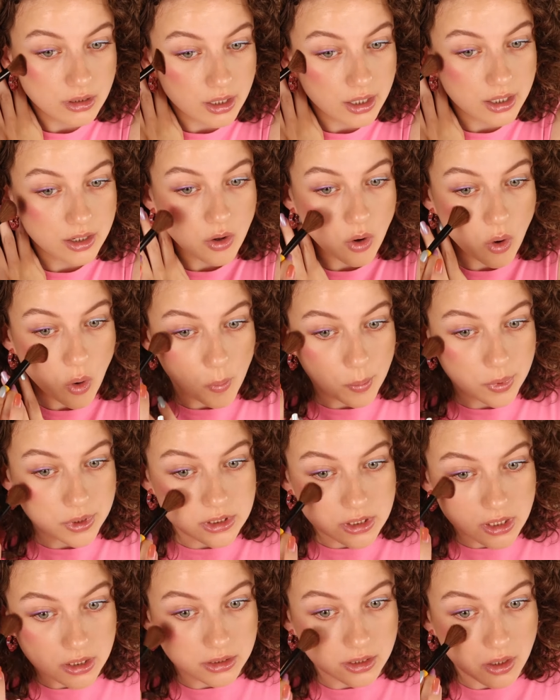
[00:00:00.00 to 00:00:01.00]
and hope
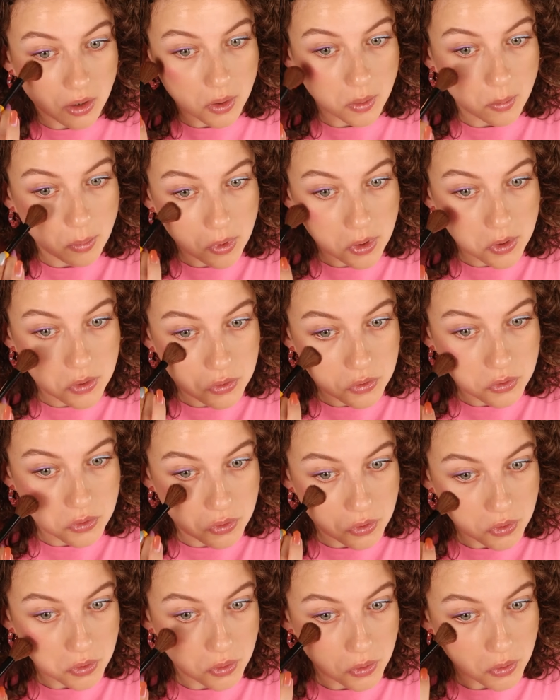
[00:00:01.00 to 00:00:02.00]
it's not gonna be
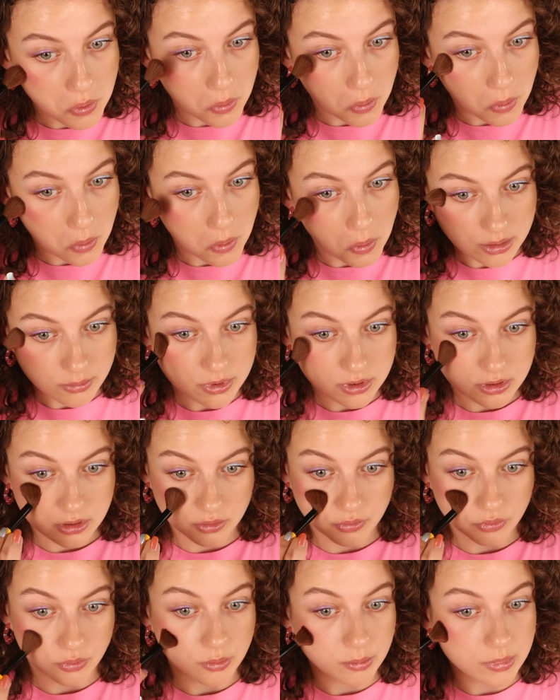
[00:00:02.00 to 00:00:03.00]
too
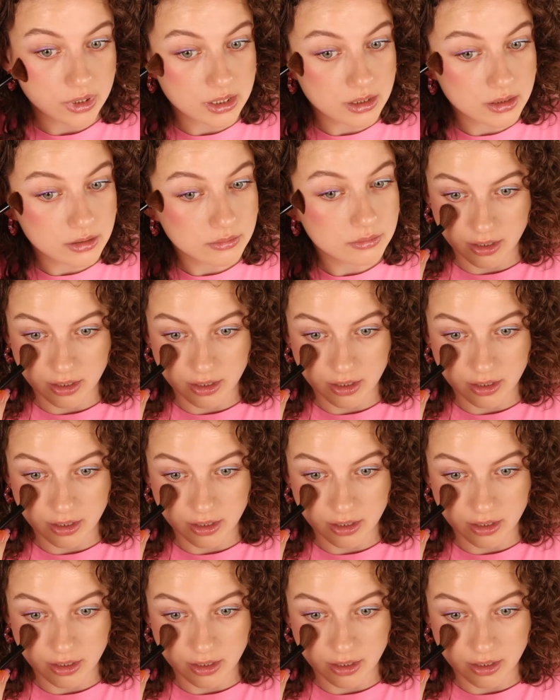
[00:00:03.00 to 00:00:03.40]
pigmented for me.